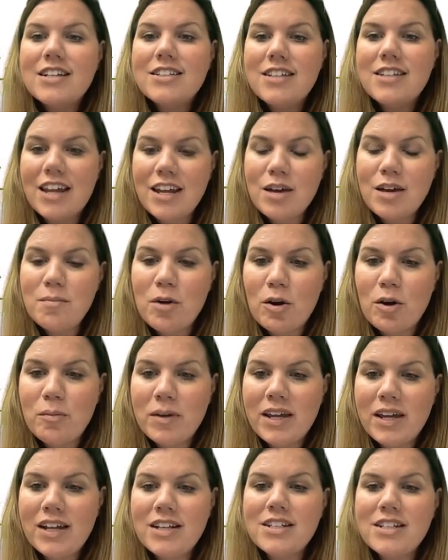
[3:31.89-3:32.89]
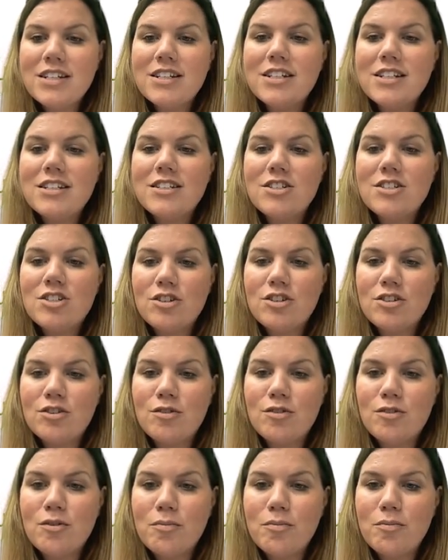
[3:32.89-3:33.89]
Take a moment
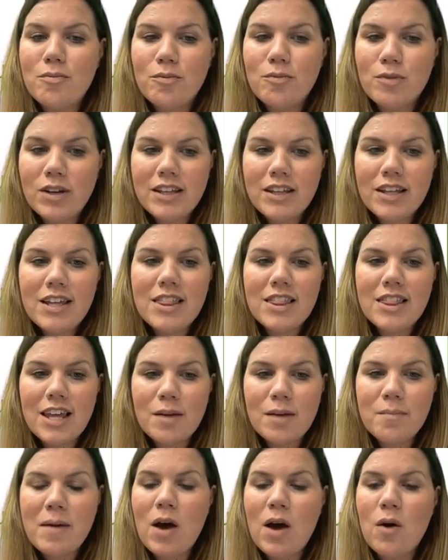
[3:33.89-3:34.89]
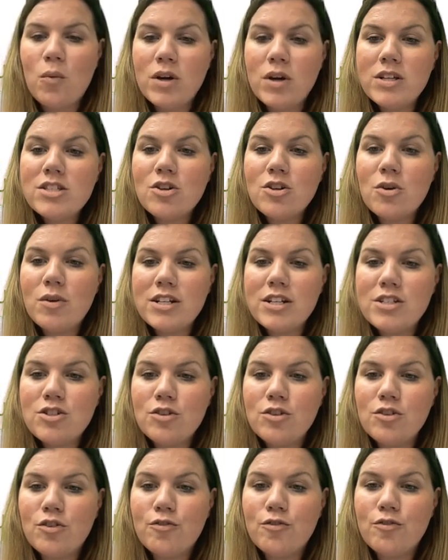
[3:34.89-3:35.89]
to really think about what's going
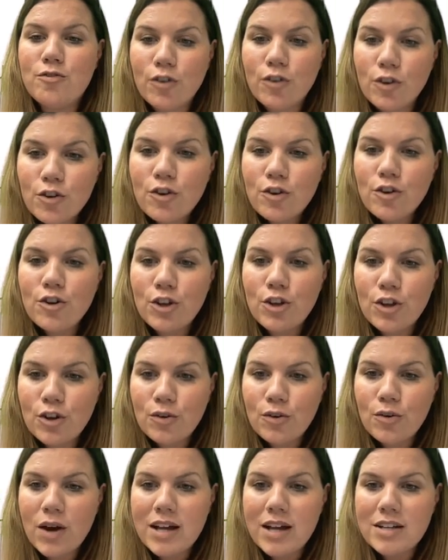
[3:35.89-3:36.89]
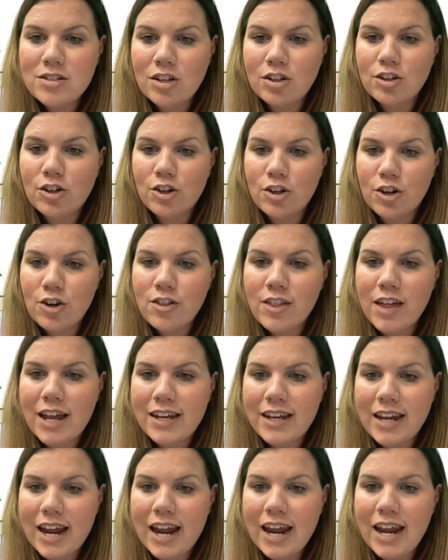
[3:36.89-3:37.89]
to further you as a learner
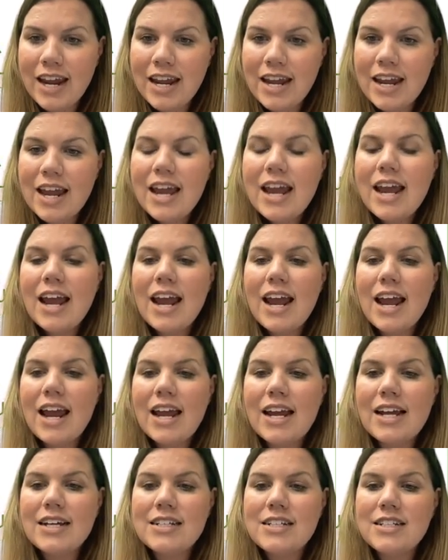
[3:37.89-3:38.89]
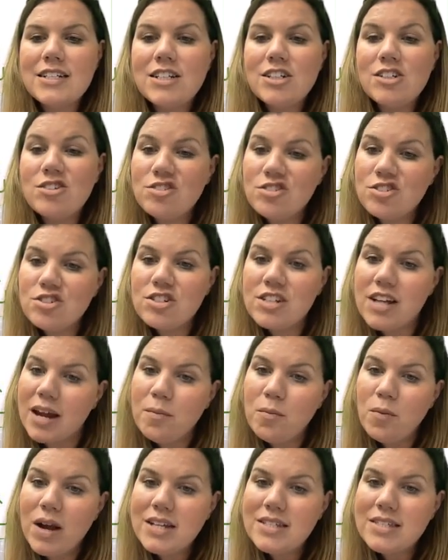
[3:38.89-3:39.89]
that day and use your
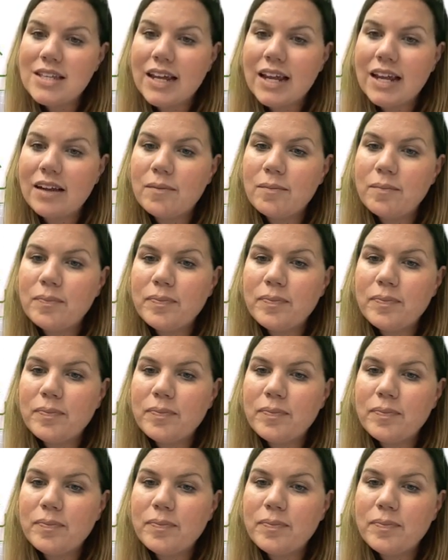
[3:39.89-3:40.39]
time wisely.